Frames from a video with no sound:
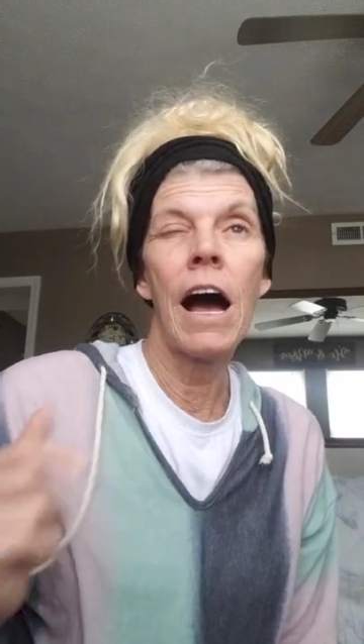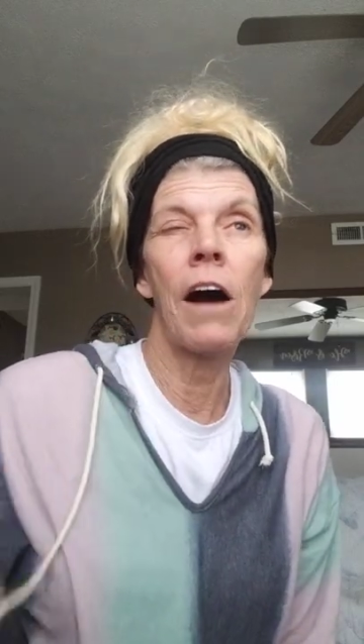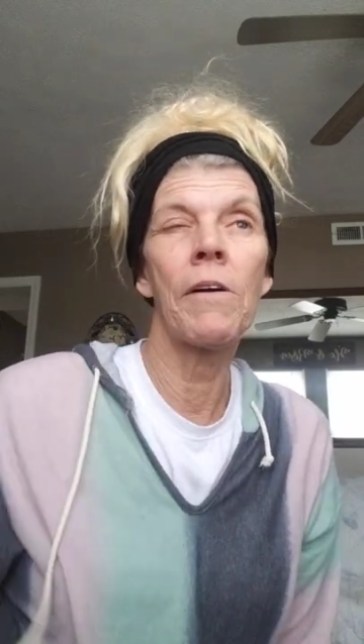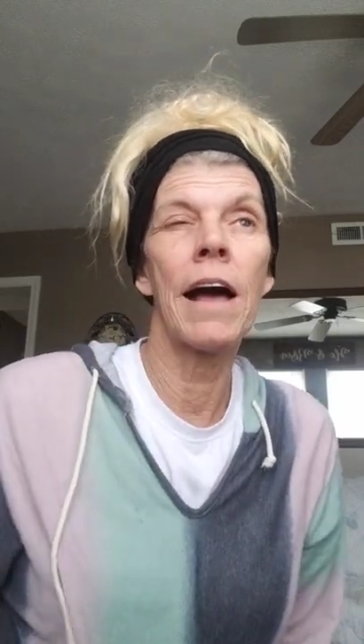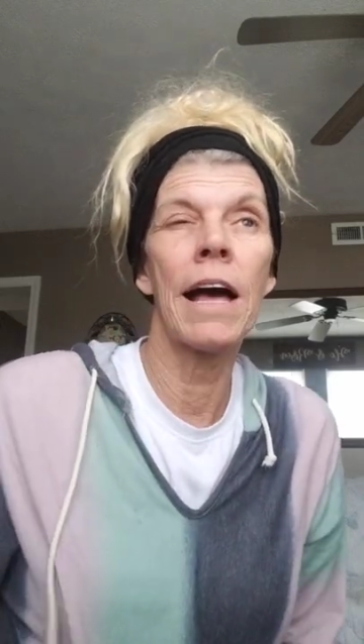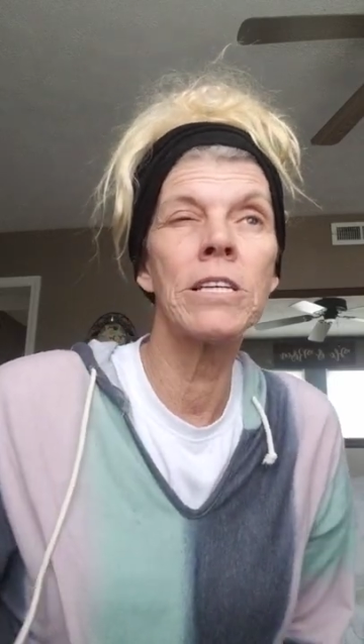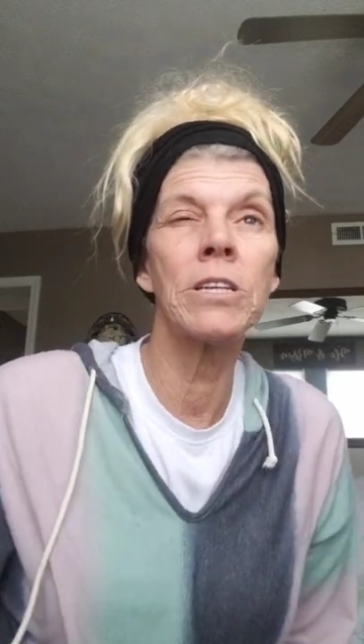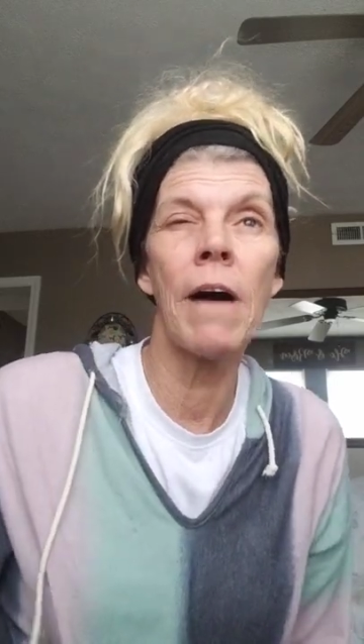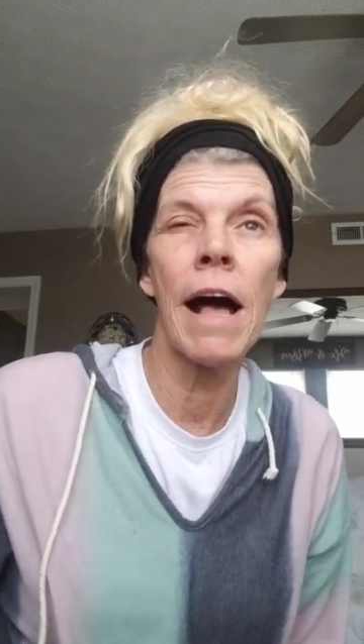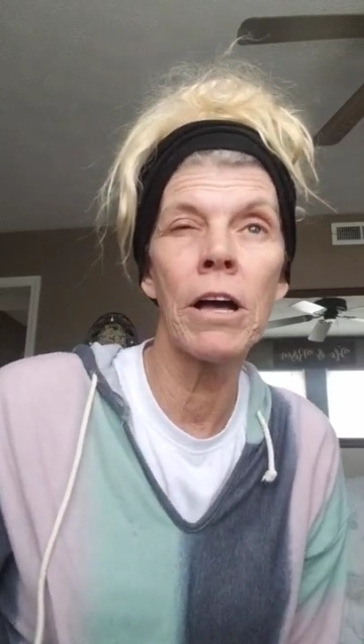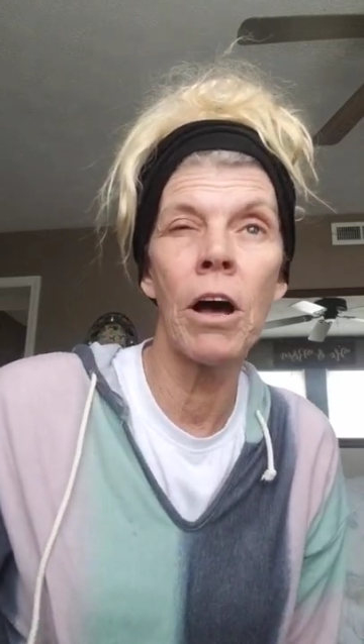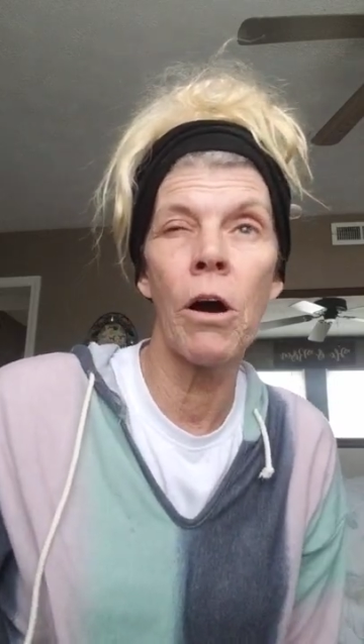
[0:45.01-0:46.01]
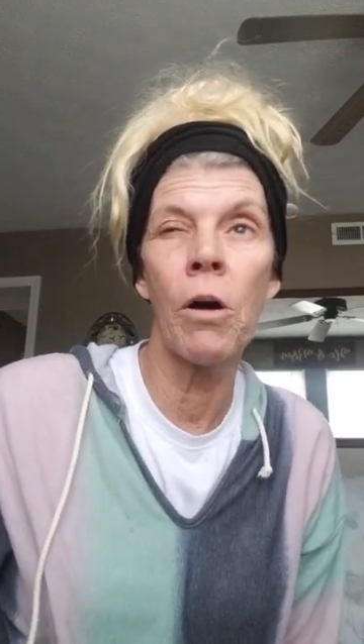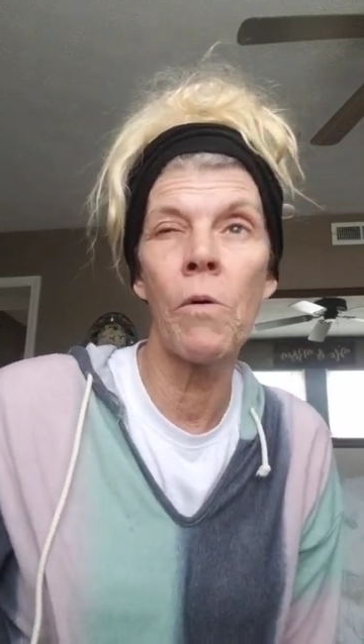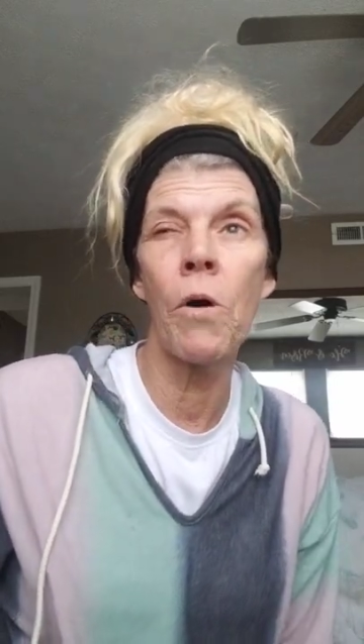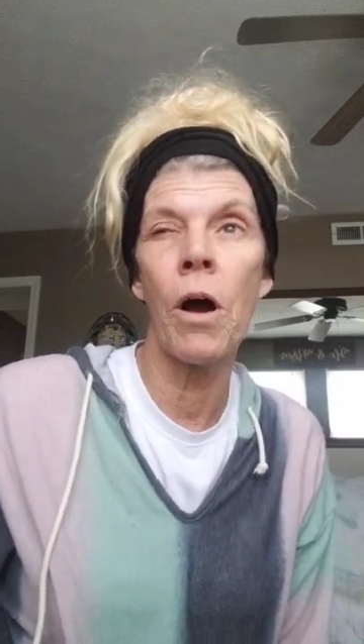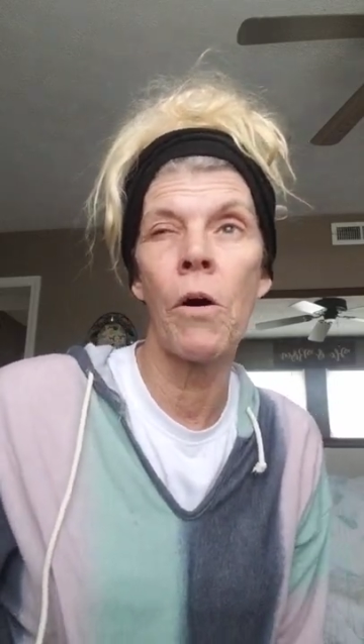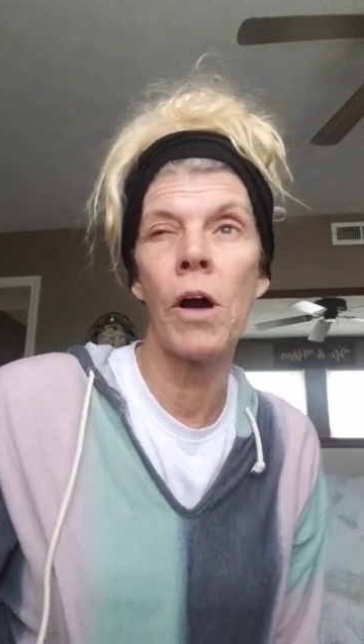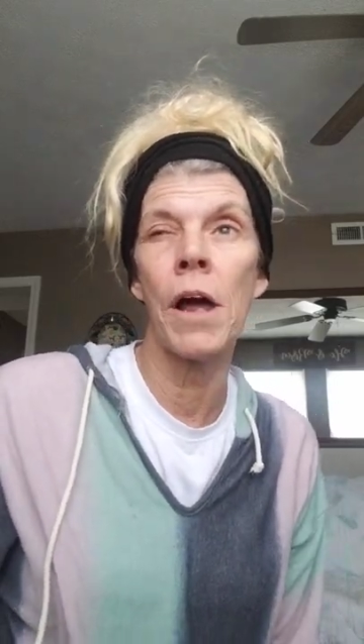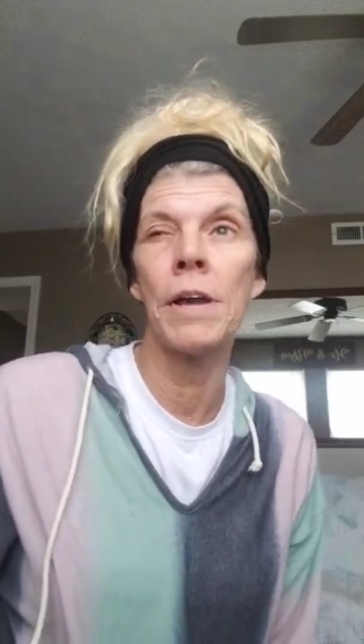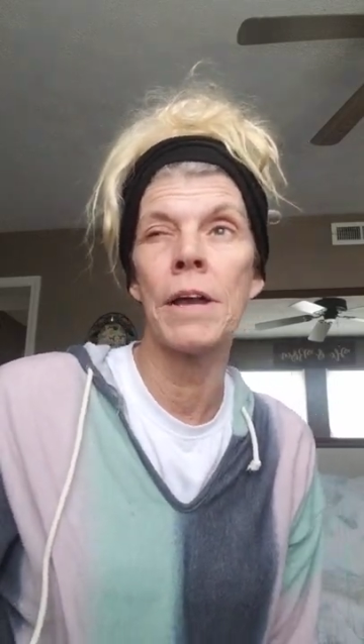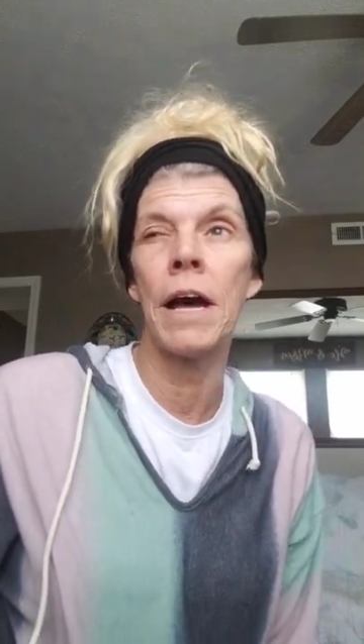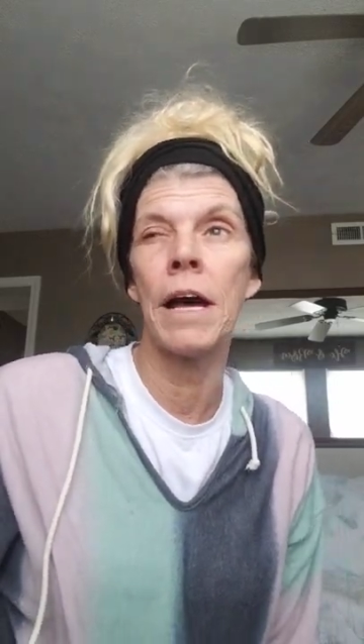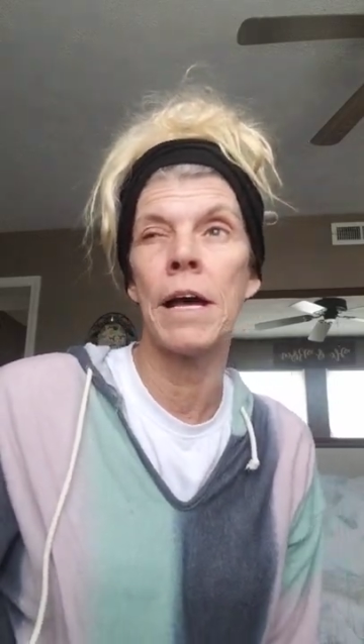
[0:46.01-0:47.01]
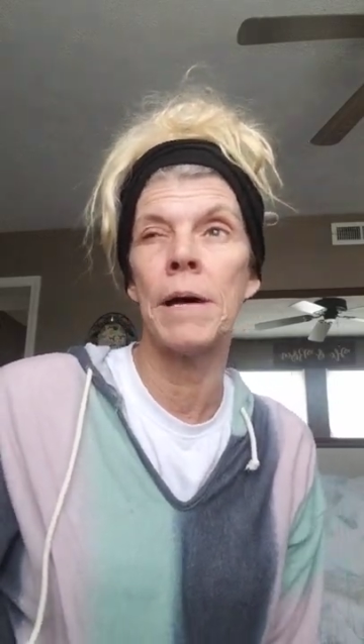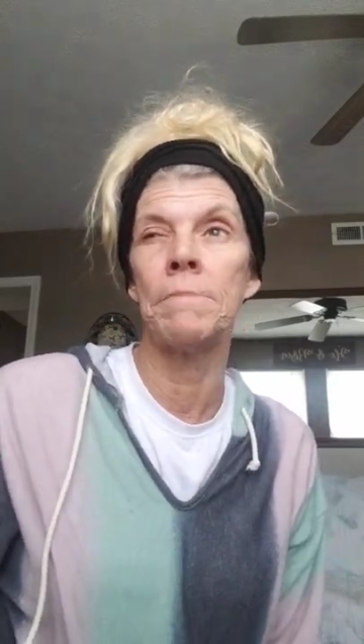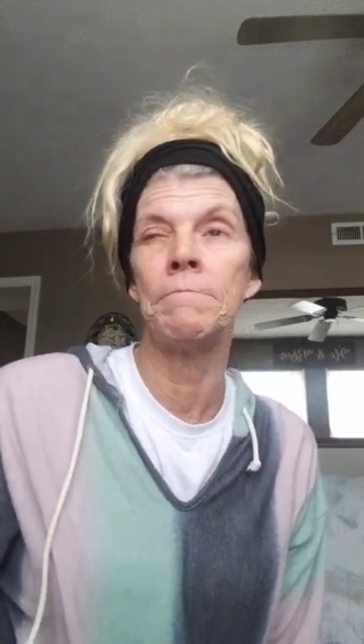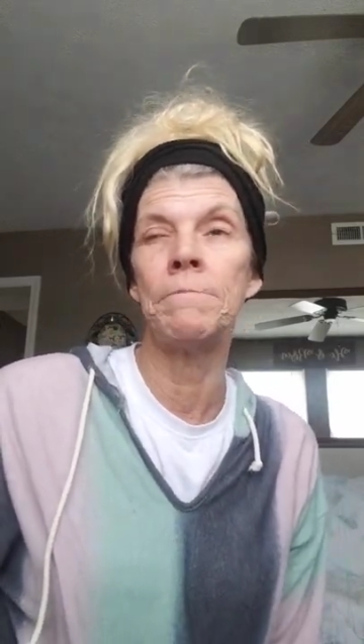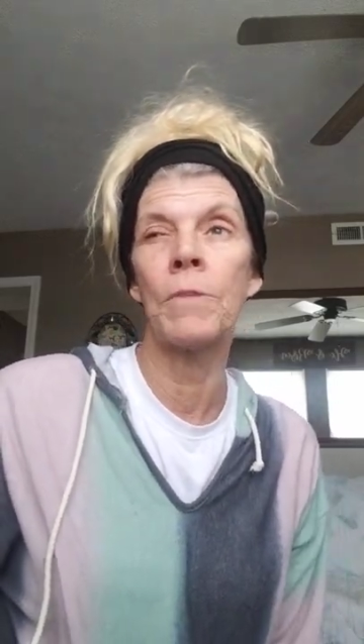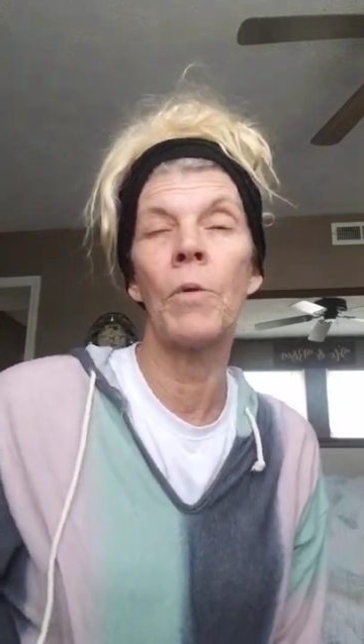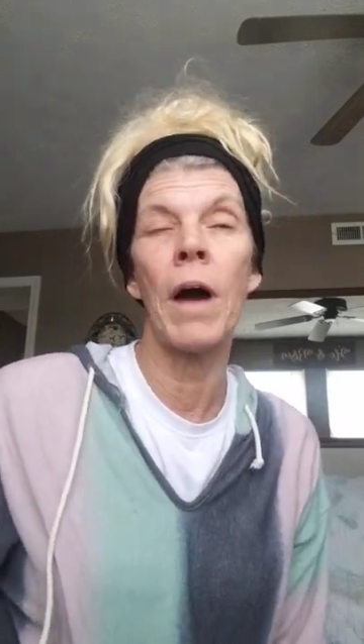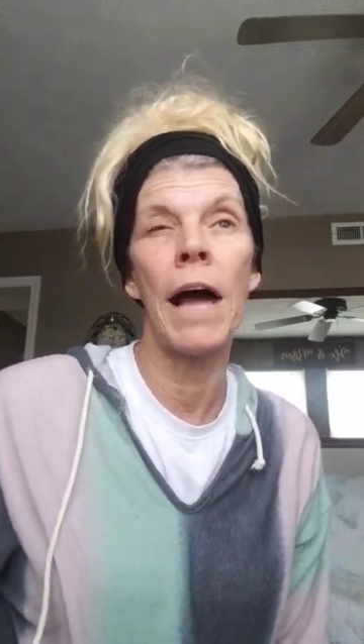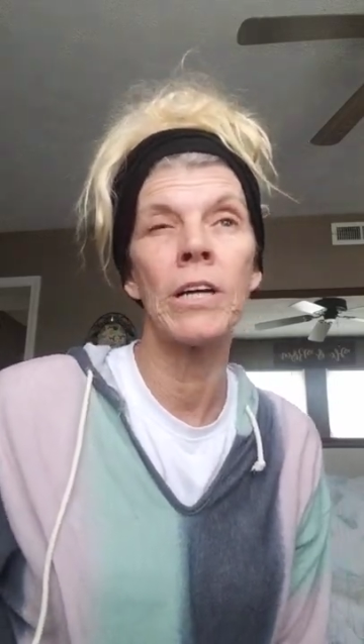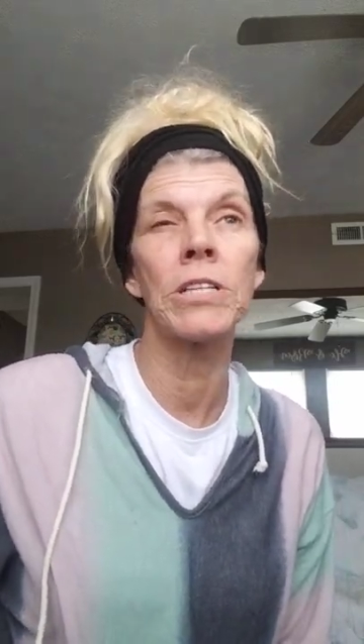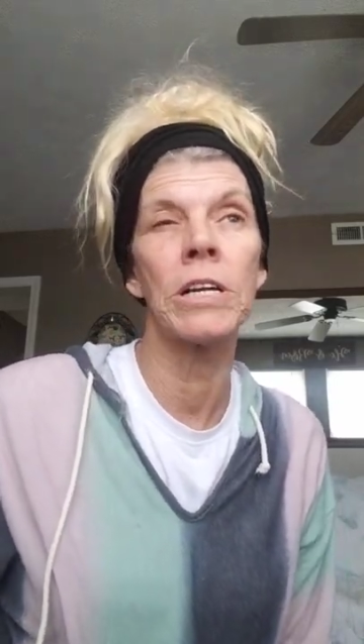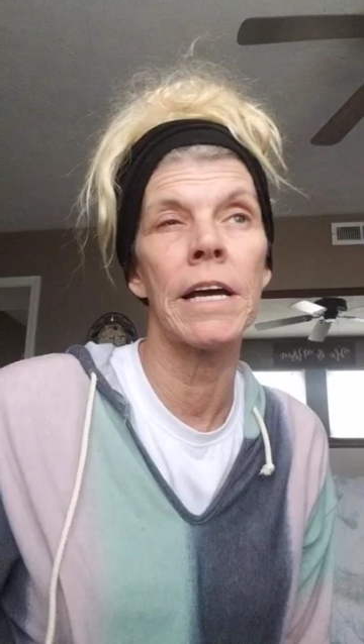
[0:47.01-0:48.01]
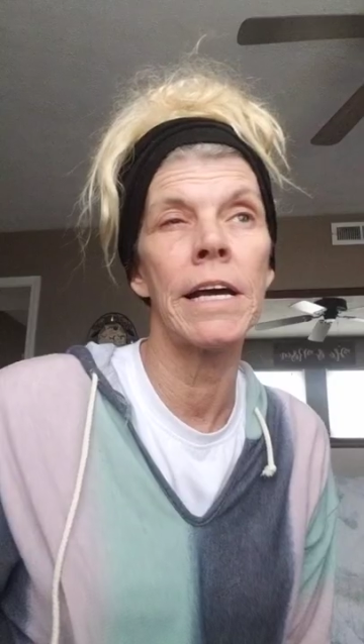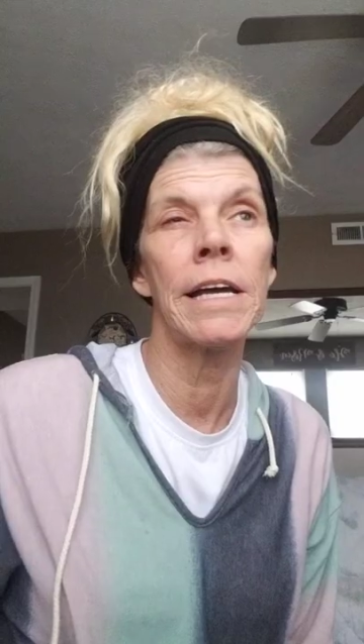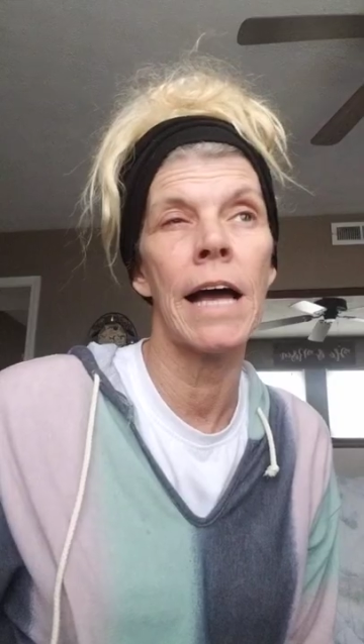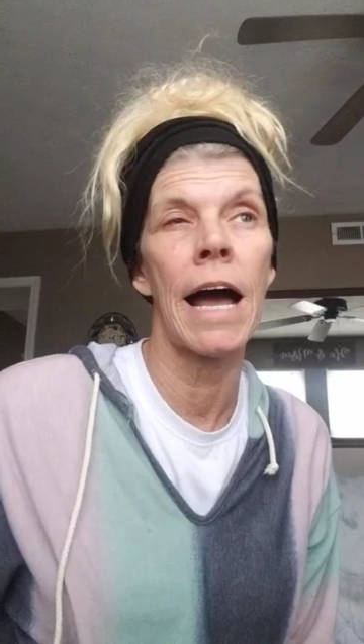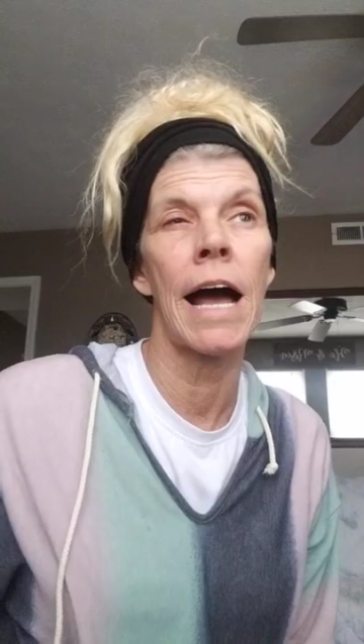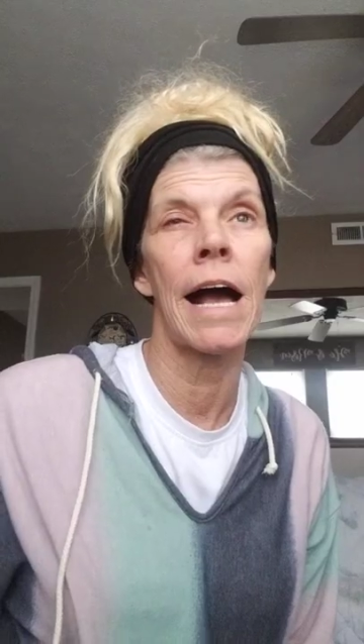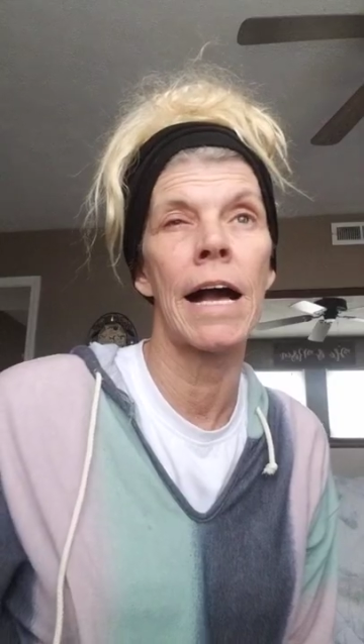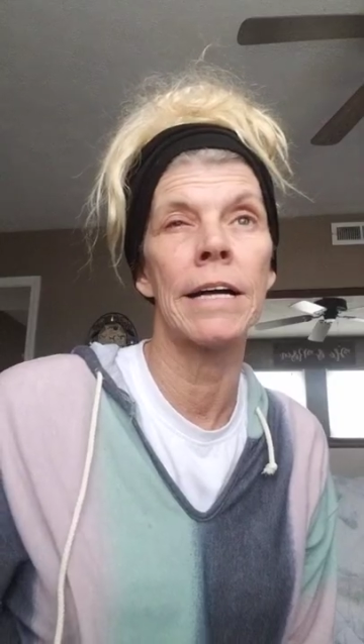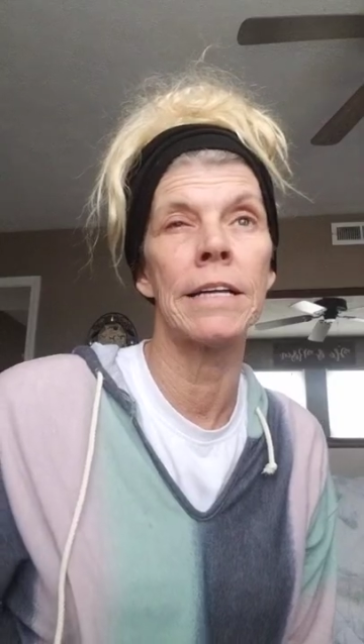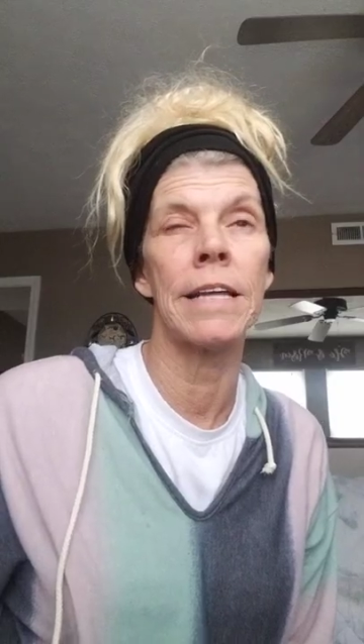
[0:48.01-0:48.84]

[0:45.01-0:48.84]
Okay, so I go on, um, well, actually, I,